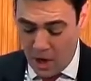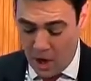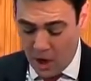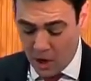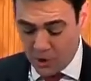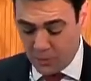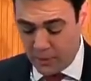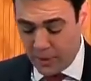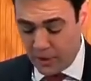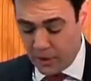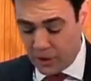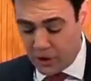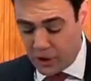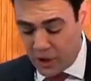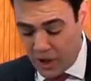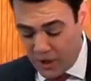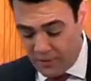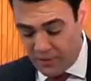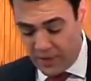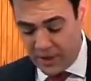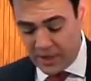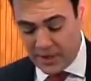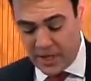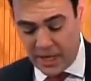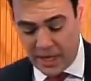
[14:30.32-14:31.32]
Hospital
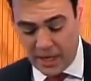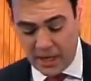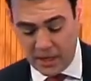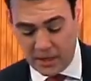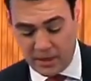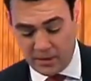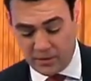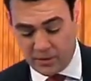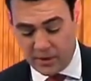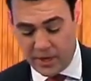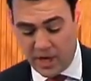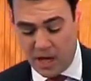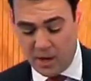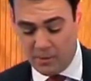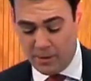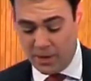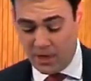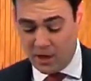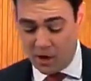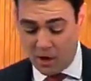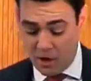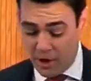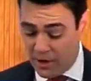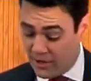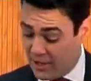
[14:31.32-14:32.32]
chief executives tell me
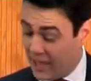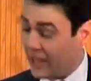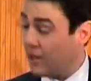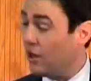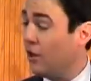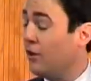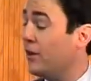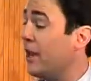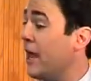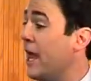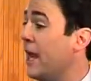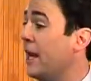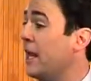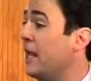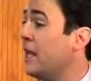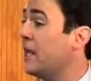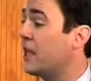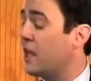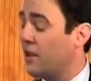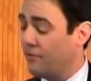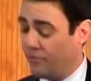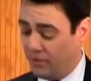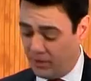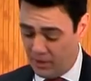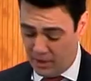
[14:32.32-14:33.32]
that on any
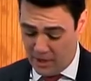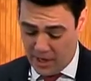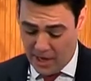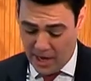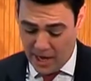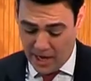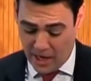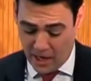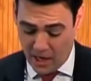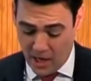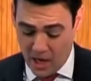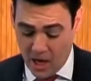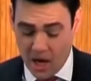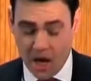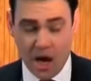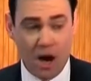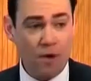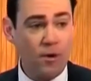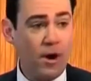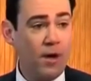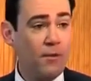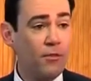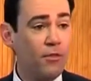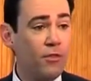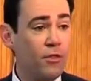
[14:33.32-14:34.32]
given day,
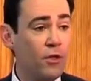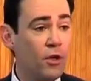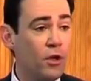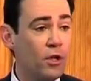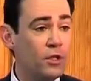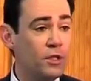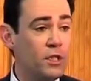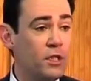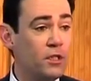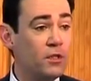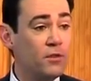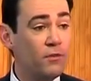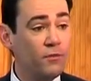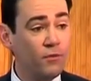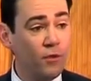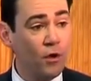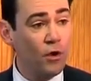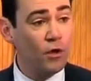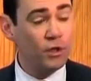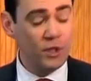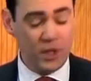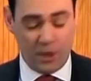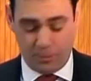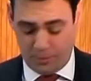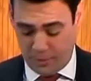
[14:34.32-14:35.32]
around 30 to
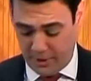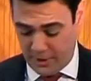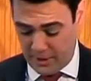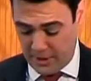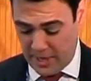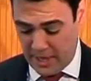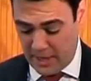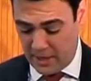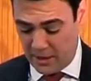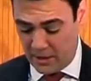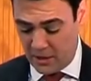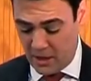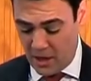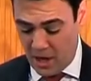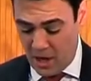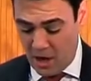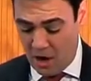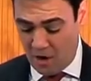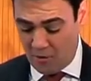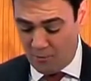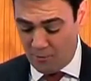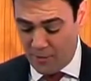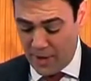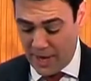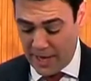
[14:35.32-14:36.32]

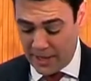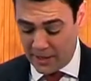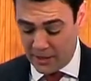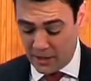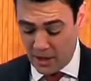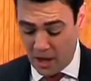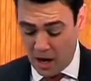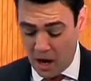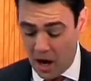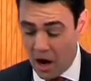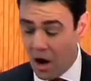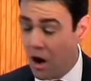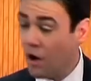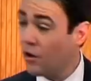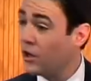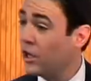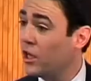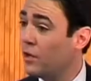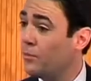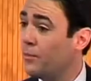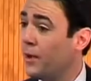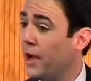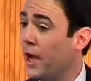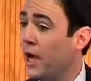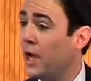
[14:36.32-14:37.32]
40% of beds are
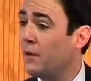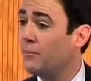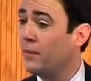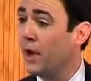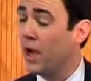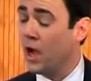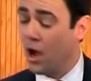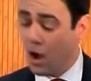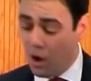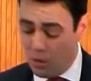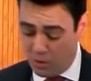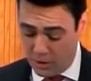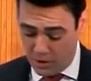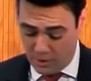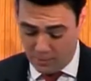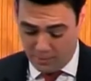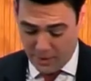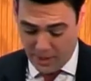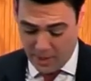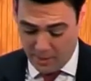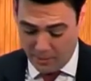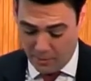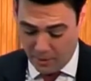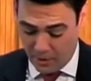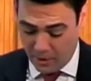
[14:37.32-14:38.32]
occupied by older
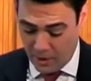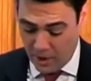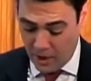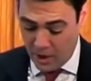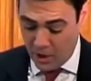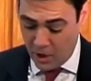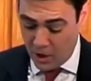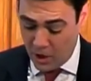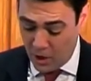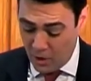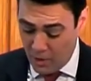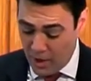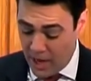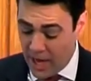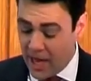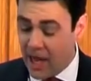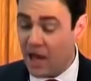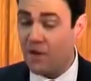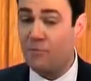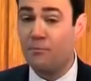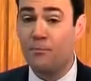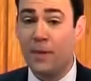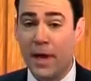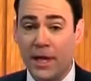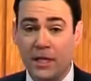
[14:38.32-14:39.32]
people who,
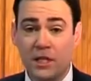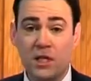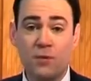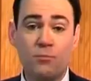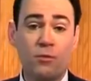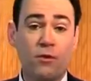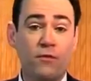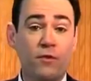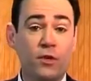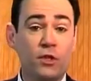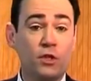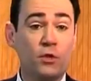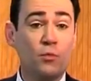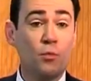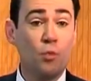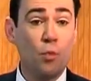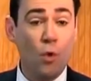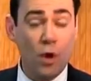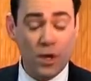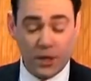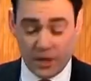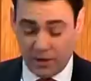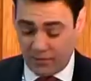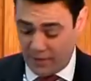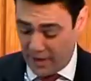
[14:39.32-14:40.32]
if better provision
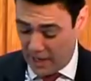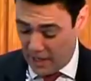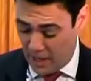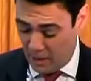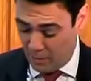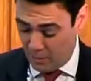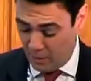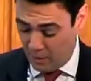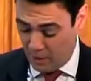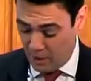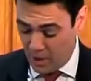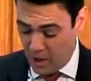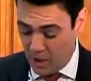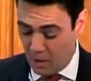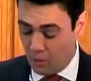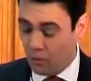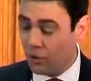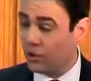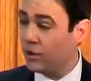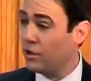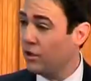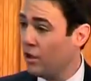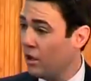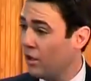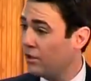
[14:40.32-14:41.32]
was available,
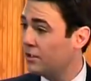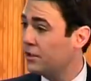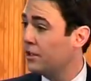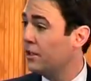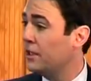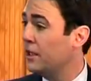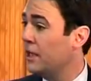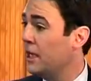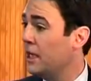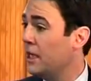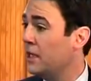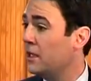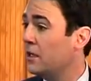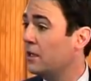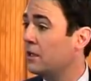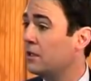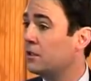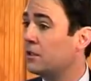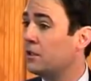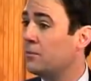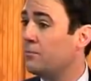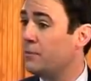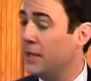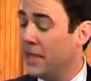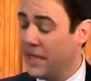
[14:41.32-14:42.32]
would not need
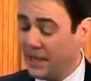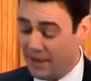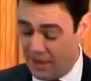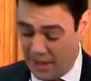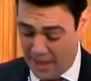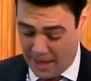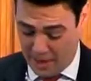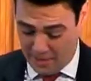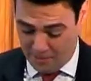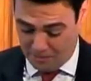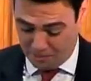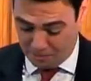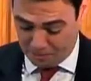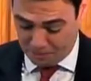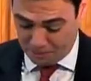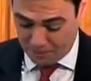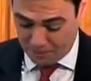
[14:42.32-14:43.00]
to be there.